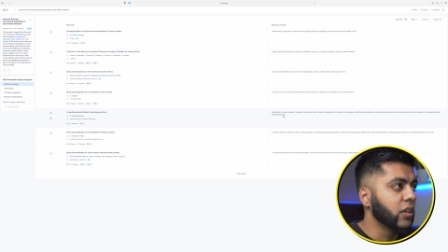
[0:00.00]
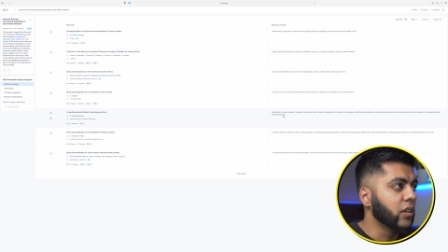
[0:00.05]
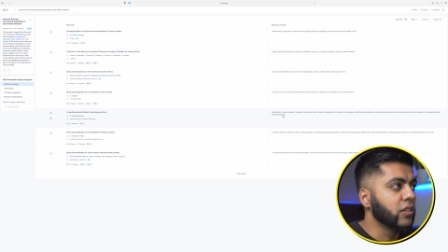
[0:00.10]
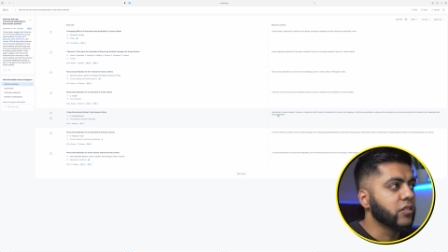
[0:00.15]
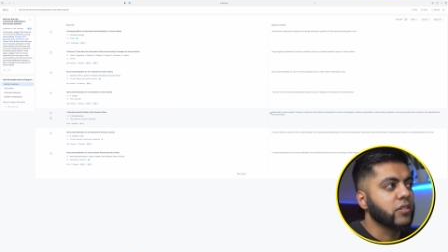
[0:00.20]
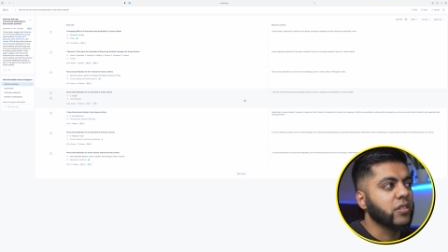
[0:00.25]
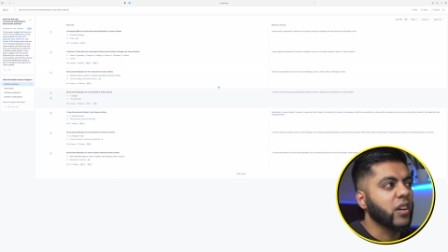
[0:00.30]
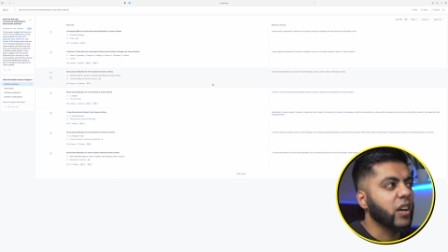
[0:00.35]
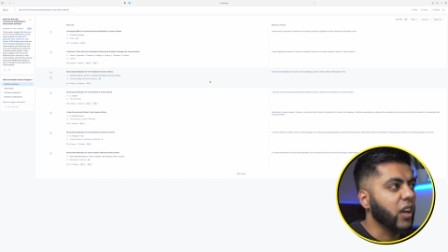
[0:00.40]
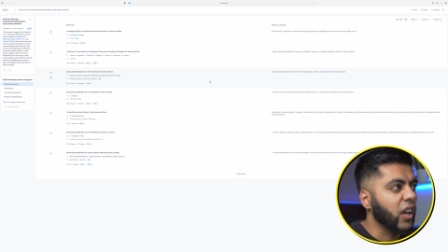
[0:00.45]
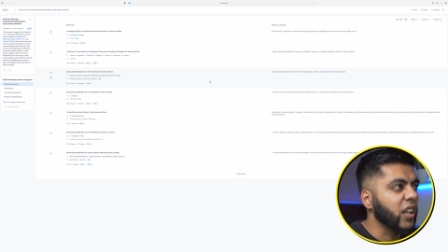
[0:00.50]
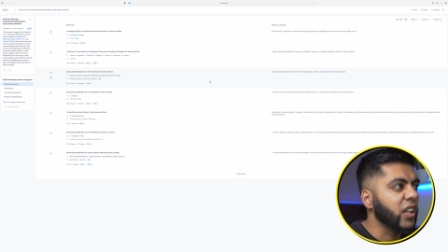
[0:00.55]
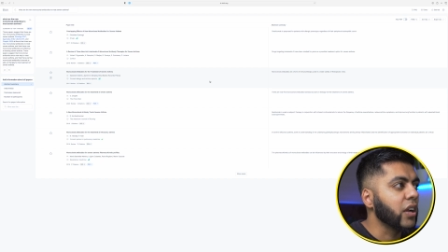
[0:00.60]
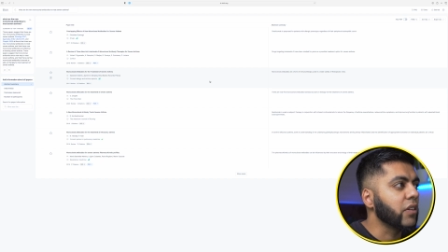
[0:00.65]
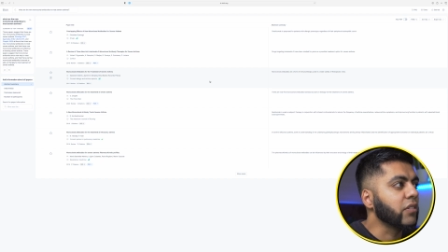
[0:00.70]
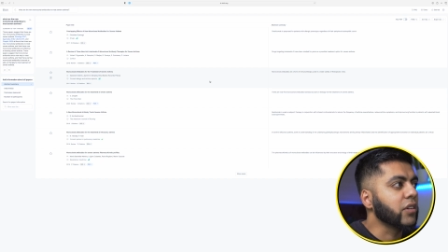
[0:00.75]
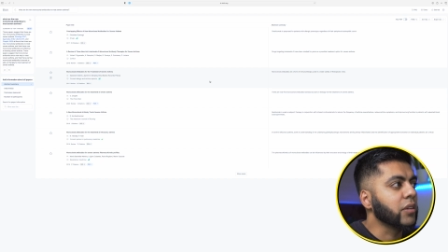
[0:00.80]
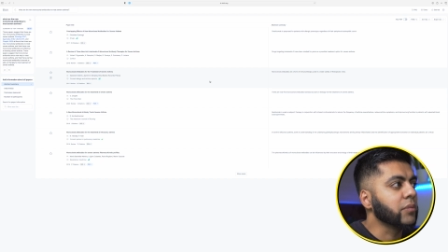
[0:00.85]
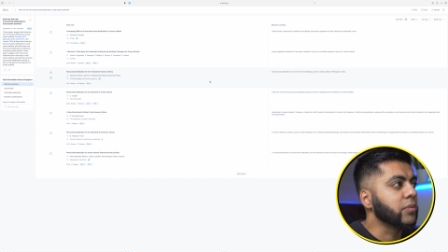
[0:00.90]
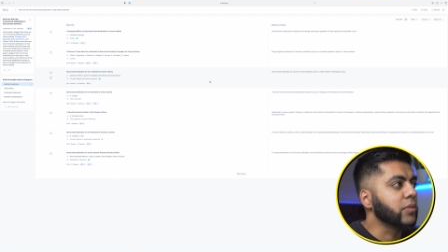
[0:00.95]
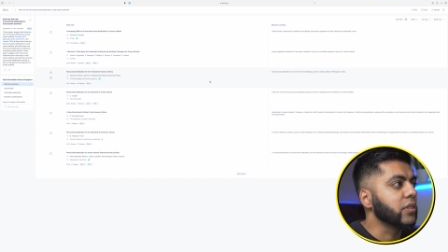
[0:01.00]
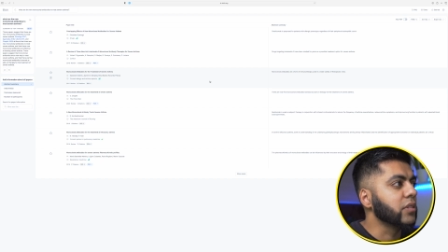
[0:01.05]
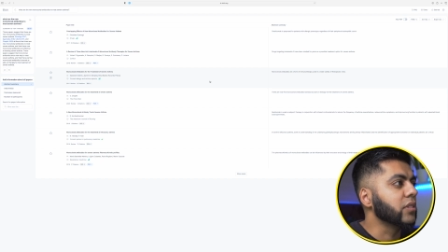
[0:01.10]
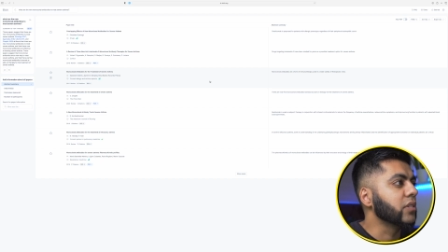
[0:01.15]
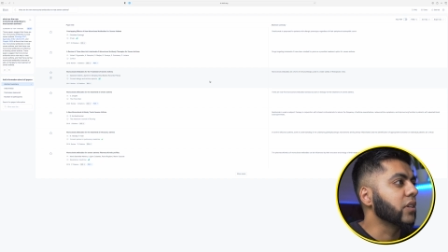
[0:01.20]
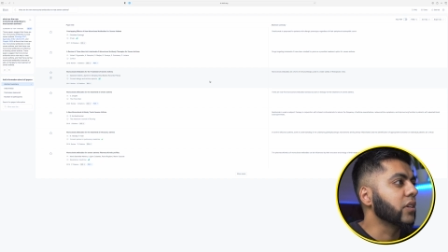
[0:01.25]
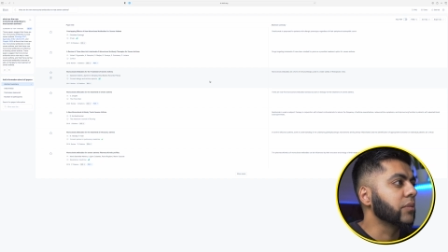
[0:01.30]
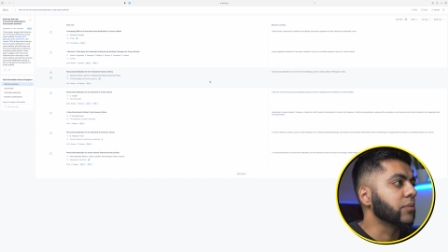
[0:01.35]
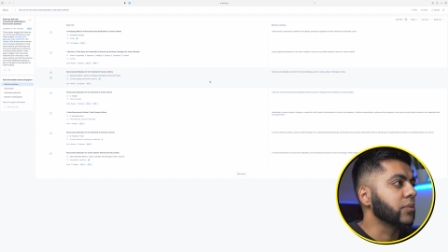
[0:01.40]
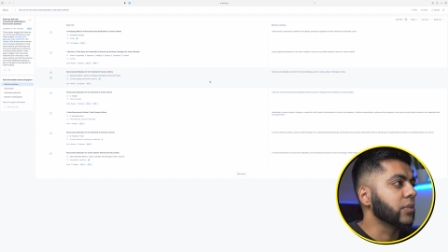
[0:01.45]
it's an area I'm
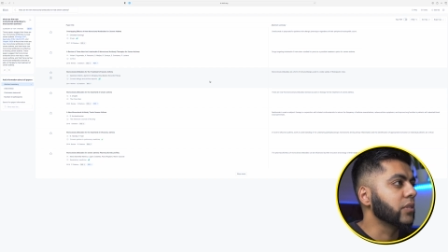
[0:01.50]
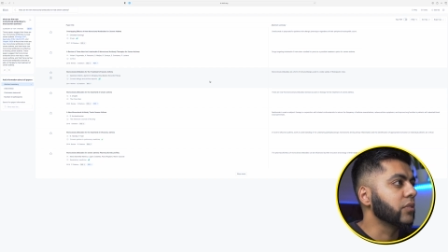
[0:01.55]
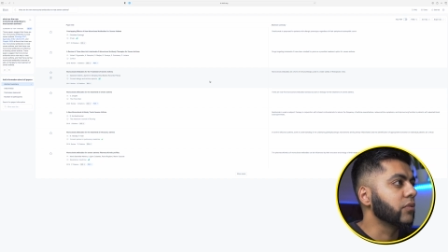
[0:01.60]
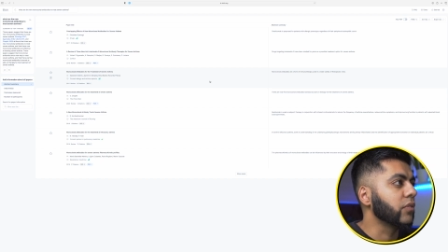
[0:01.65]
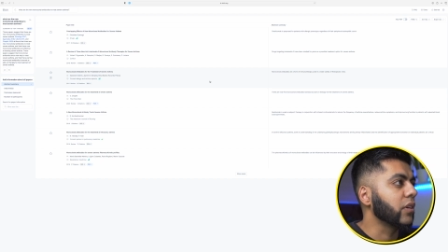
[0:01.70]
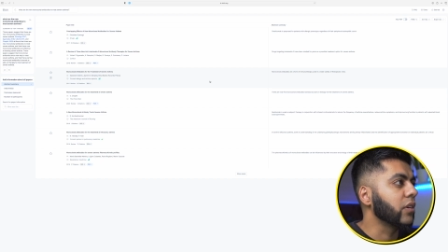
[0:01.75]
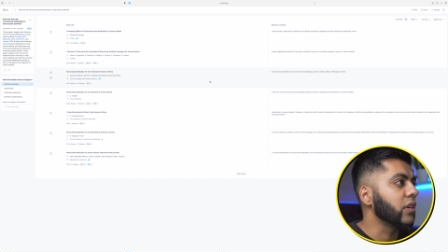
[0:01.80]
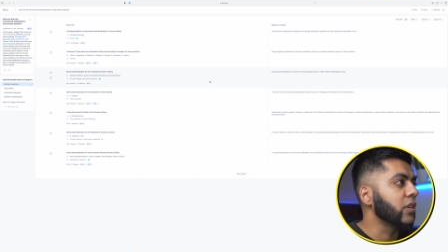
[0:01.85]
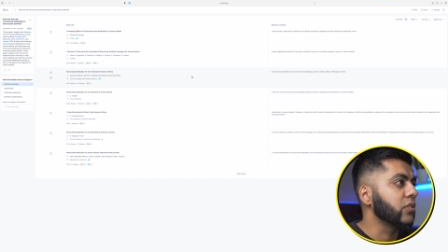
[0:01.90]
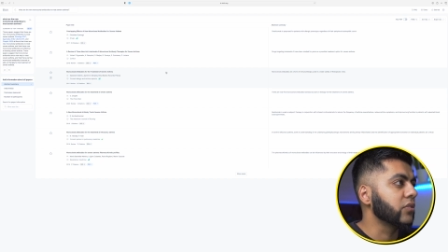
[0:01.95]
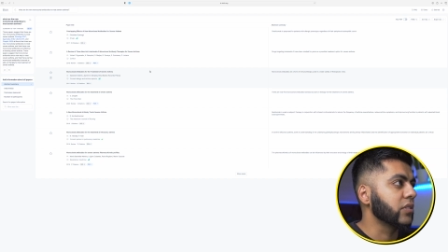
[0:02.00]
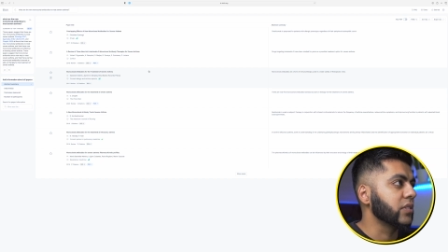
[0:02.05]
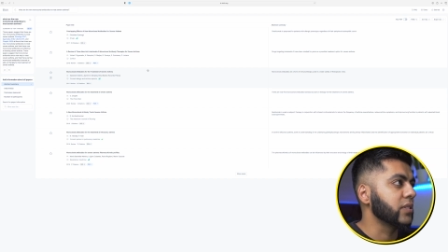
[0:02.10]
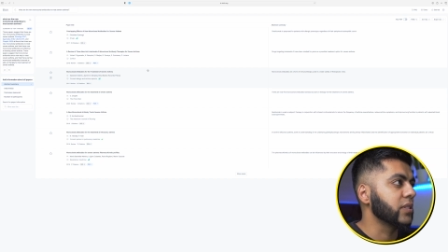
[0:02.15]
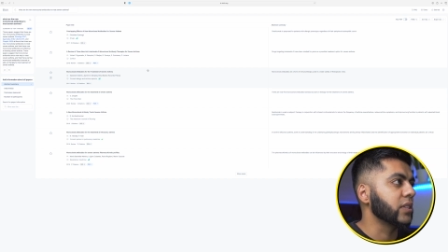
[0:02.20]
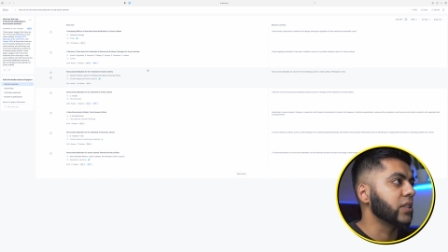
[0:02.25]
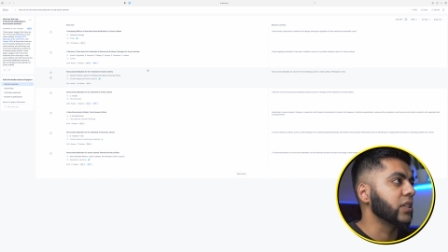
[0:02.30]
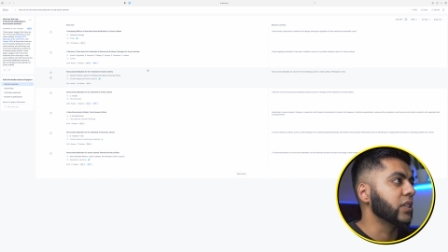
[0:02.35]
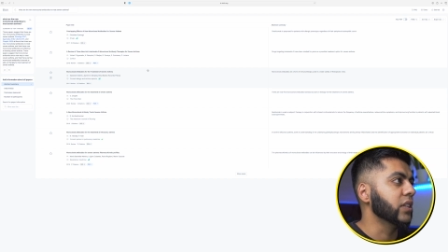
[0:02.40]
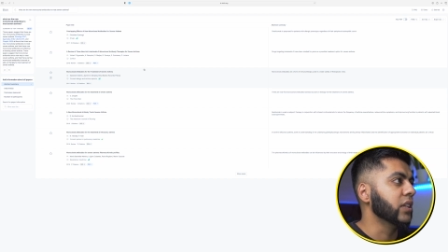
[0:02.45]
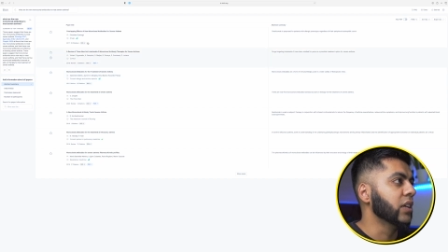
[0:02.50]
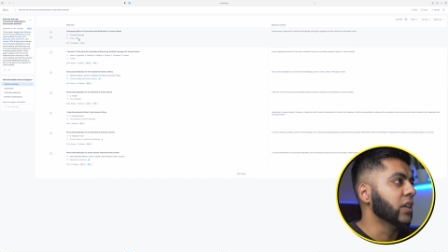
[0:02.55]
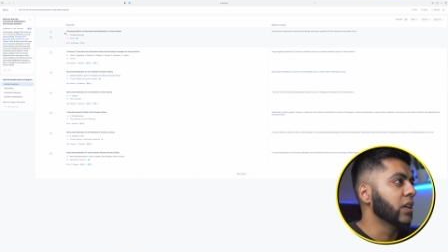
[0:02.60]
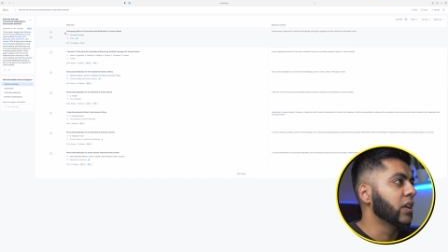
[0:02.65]
still I'm still very interested in.